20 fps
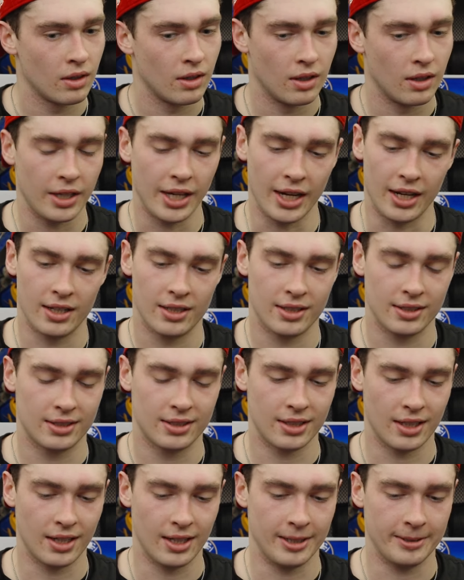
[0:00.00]
Yeah,
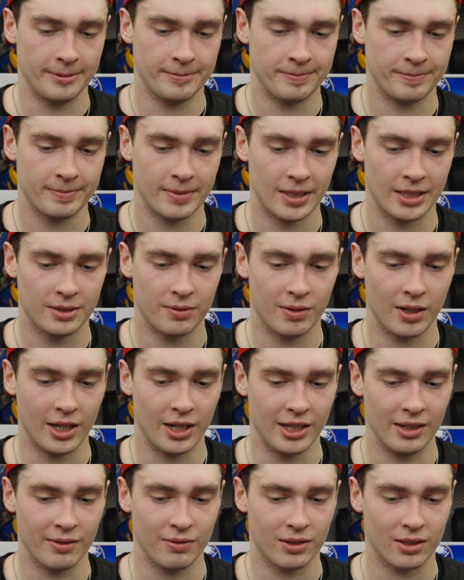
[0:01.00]
it's
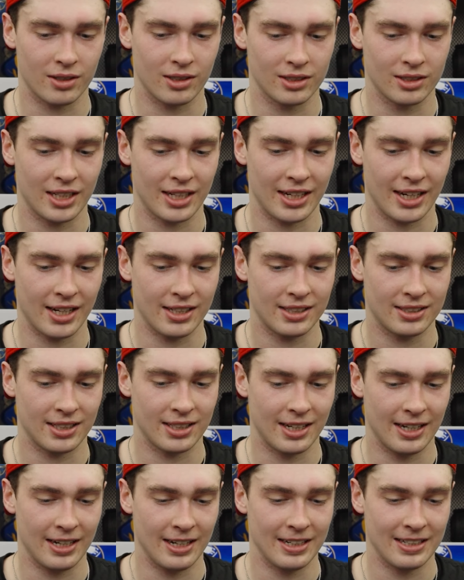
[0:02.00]
very difficult, I guess.
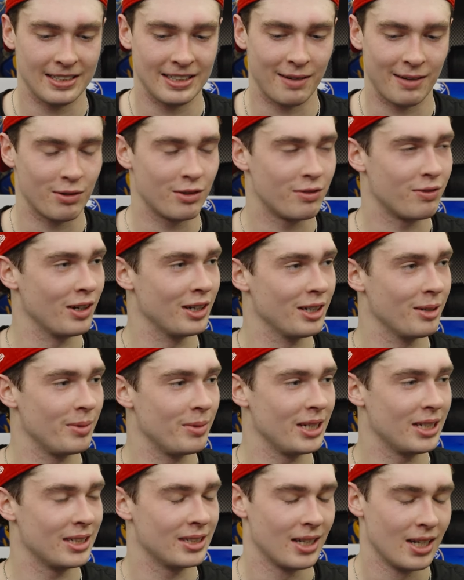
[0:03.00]
Never fun
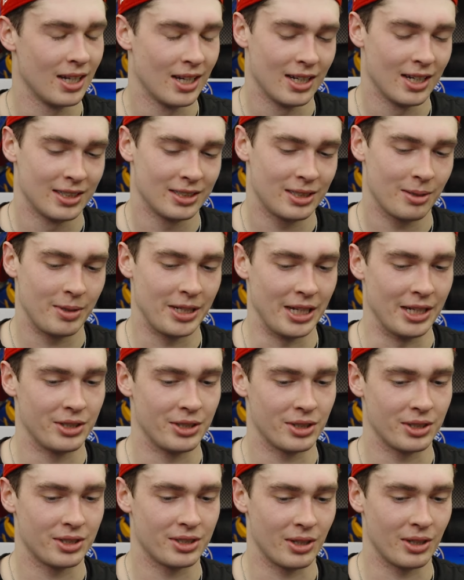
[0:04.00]
to be
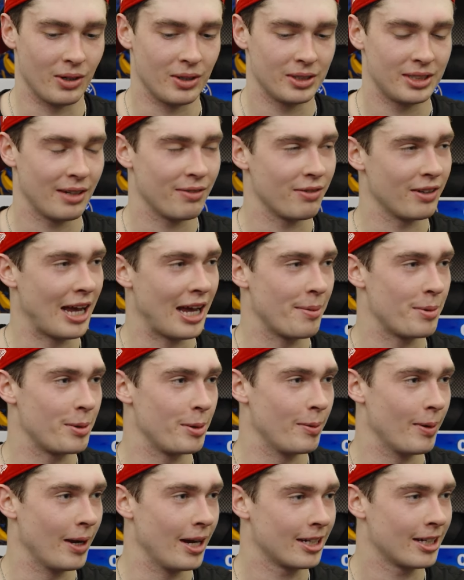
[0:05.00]
injured, so definitely happy to
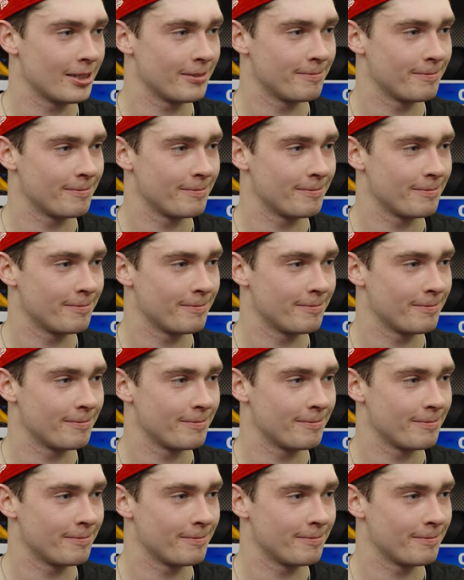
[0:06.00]
be back.